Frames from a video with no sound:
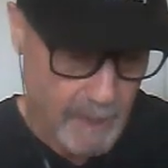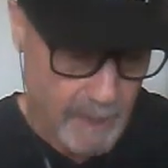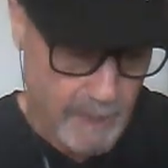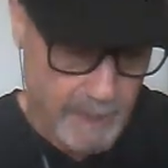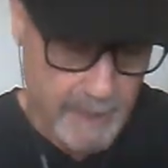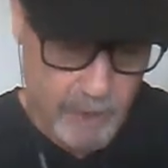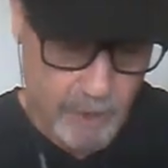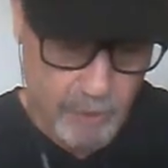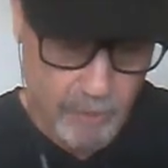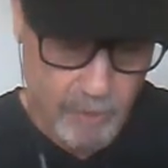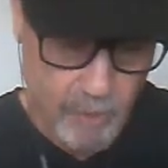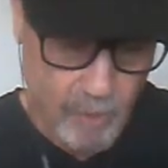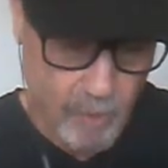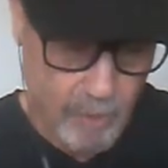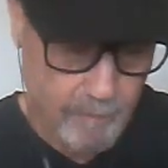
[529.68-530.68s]
And they still
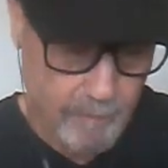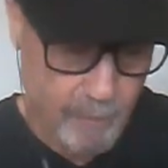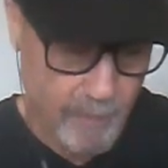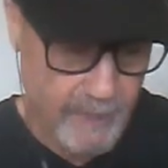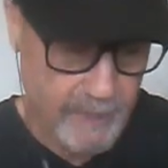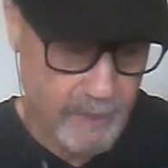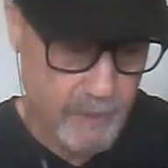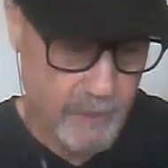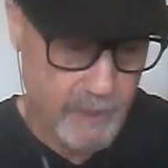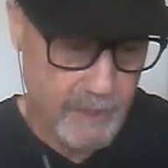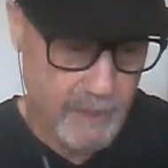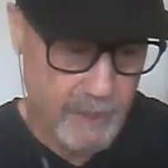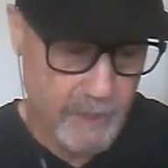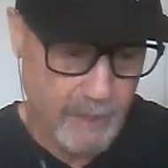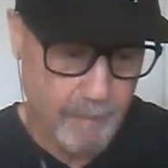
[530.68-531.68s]
call it a brain
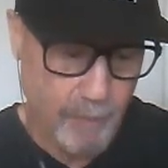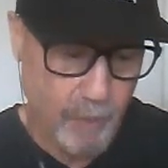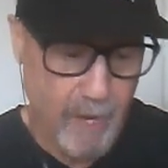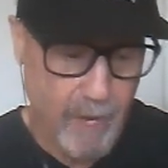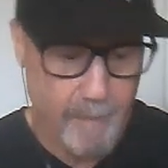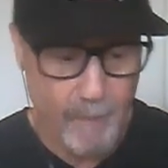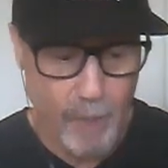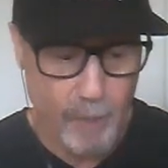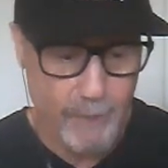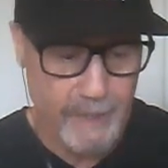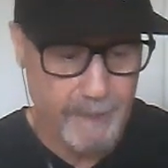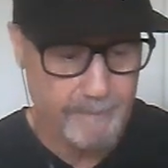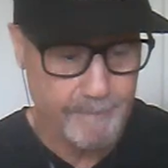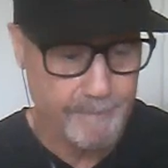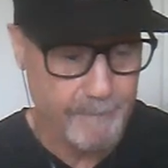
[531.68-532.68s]
disease. A
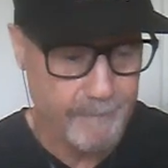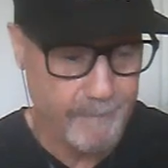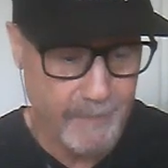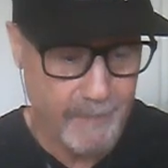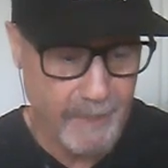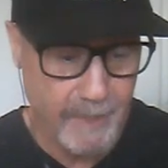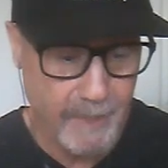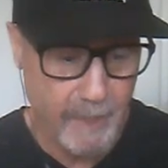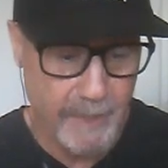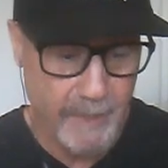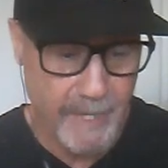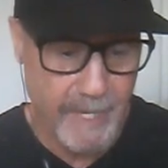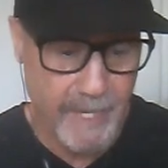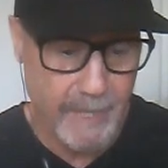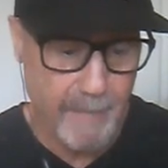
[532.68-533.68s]
primary, the
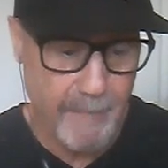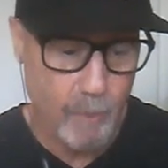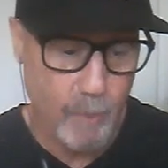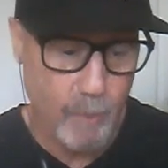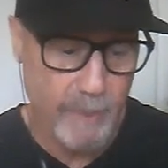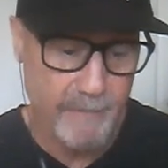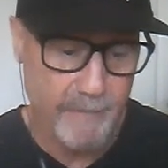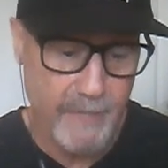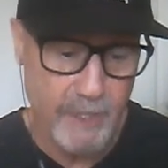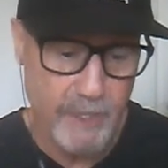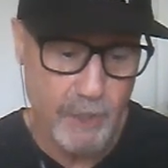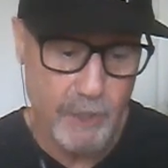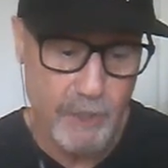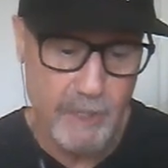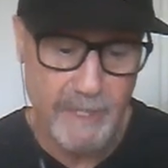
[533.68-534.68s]
AMA, one of the
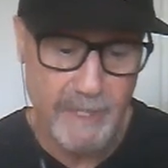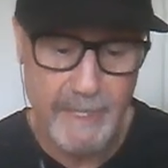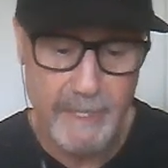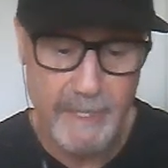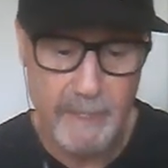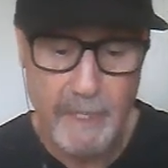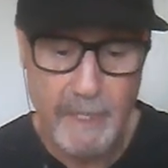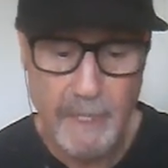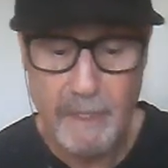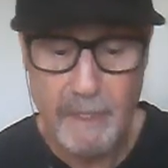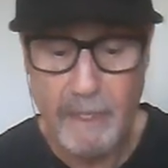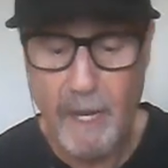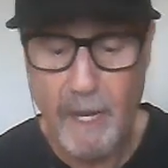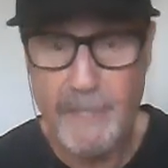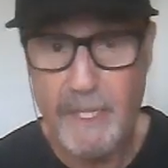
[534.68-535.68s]
nation's leading
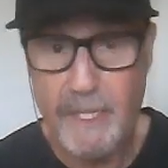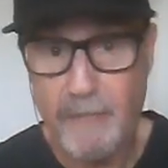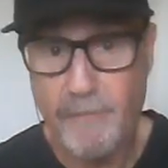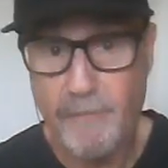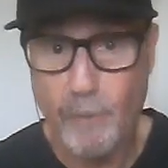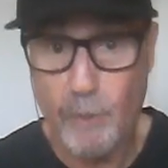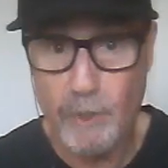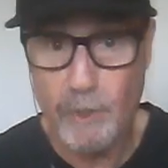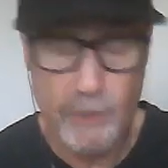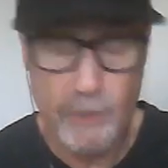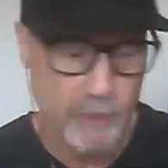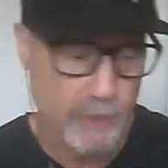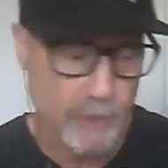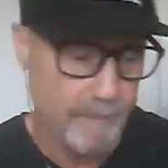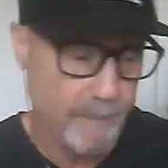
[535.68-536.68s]
lobbying
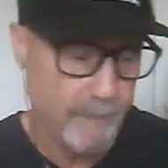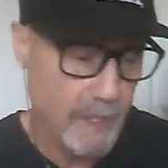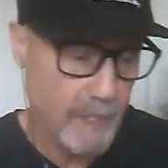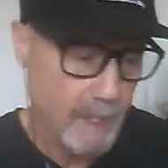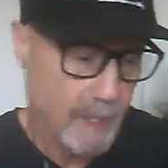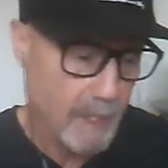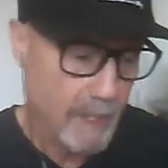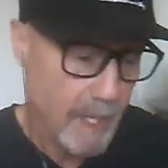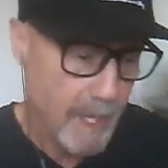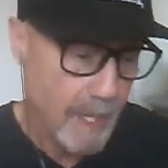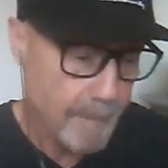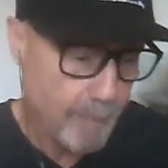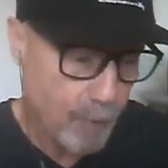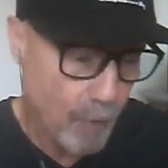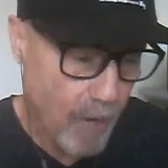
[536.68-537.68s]
forces,
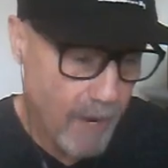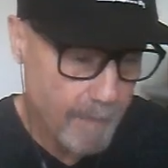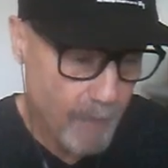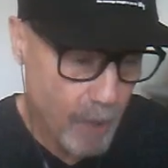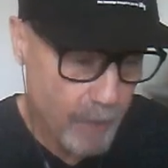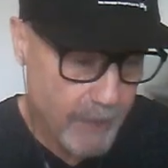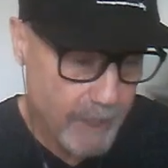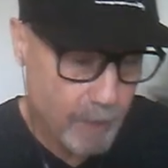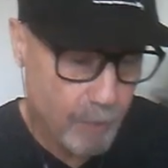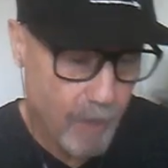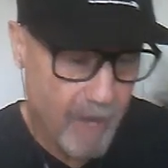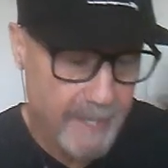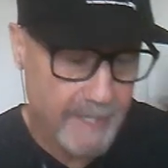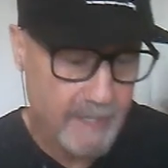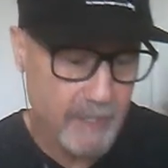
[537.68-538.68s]
a primary
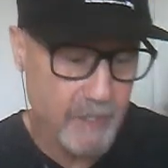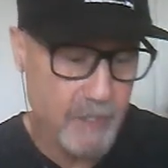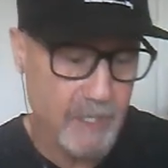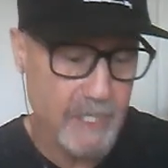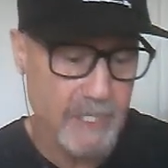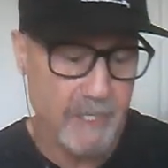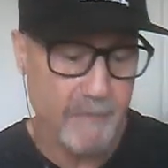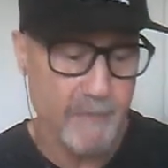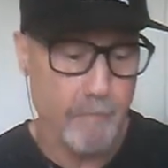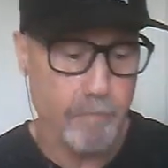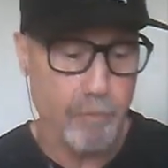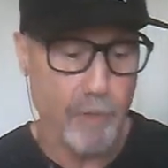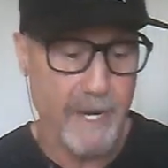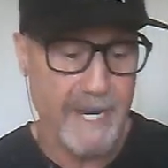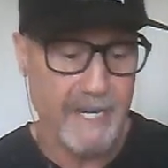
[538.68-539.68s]
chronic disease of the
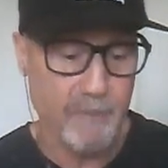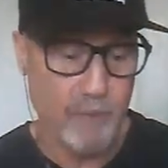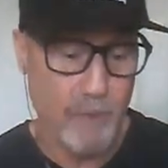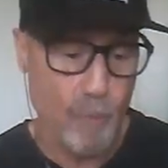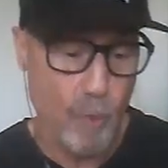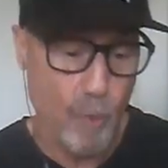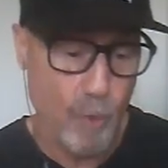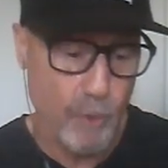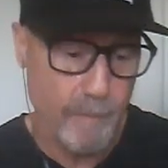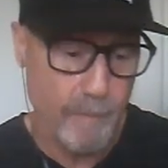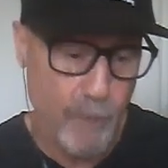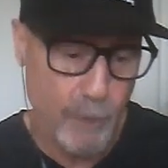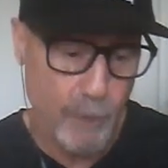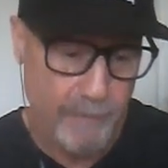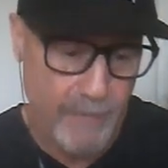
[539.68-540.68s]
brain, reward,
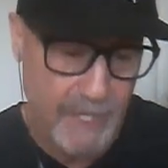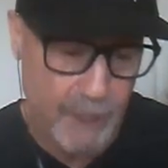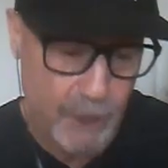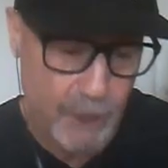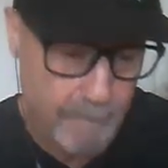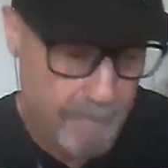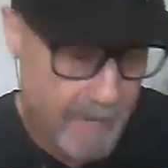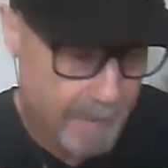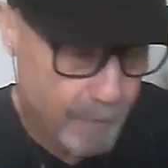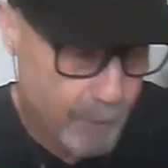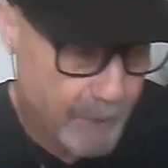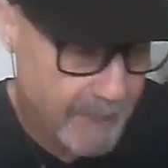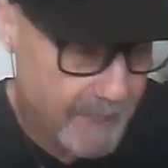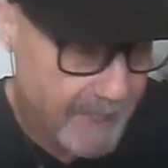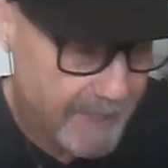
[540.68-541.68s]
motivation,
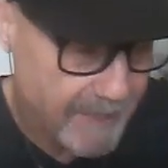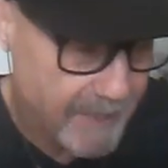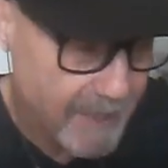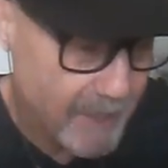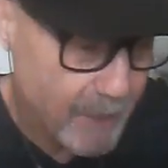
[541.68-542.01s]
memory, and